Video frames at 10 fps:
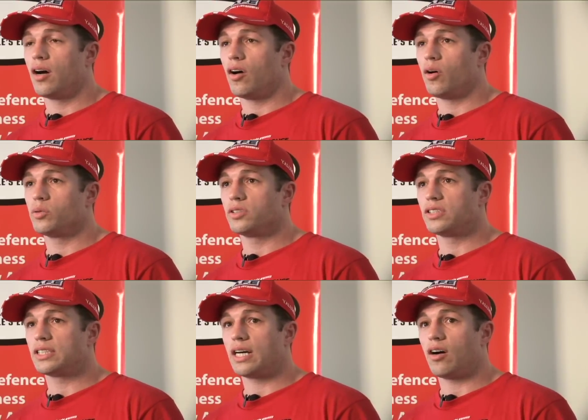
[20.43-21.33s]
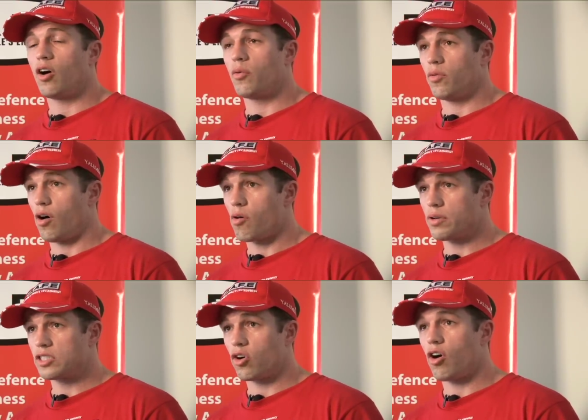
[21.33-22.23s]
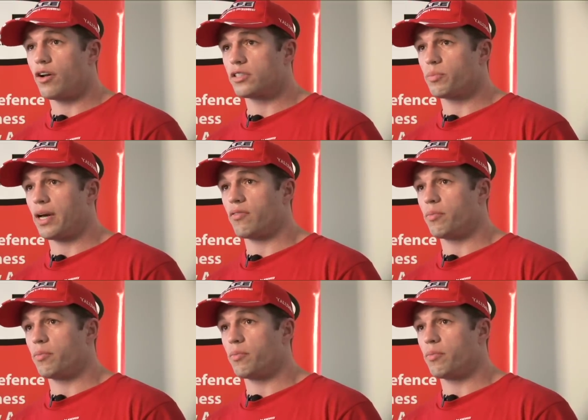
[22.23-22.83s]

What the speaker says: I retired as pound